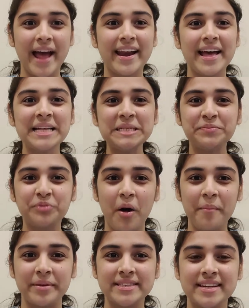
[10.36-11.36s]
and as
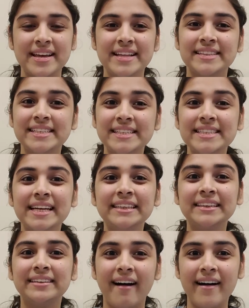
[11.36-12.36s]
promised, this is our
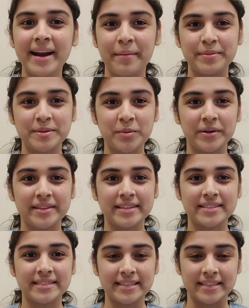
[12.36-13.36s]
third episode in the
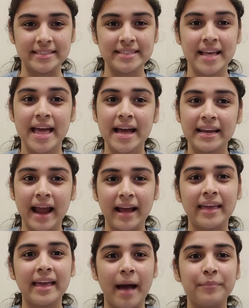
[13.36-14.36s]
series,
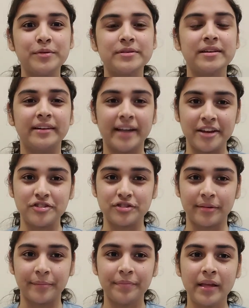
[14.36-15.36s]
Cracking App User
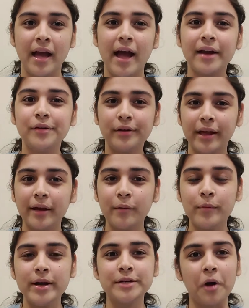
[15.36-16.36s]
Retention. And today
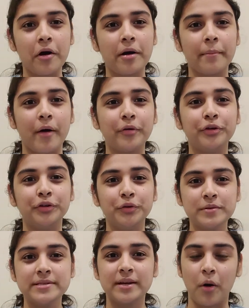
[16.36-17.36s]
we'll talk about
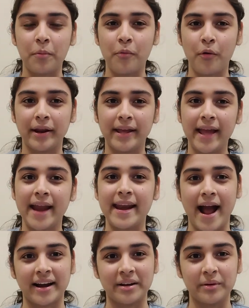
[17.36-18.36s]
user onboarding and
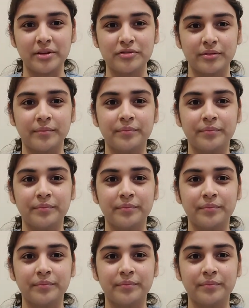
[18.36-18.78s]
activation.